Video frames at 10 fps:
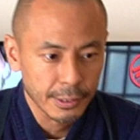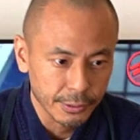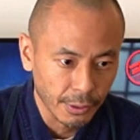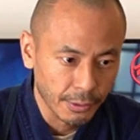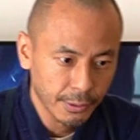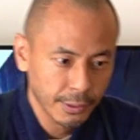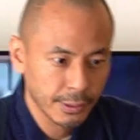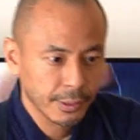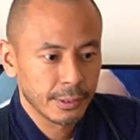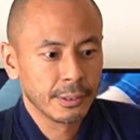You know,
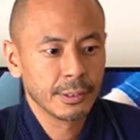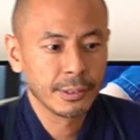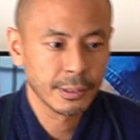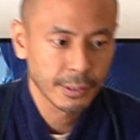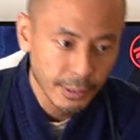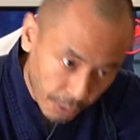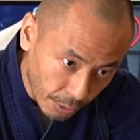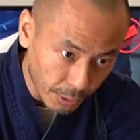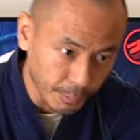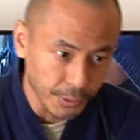
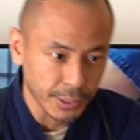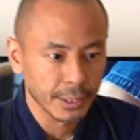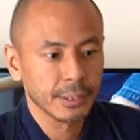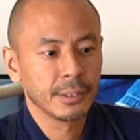whole body.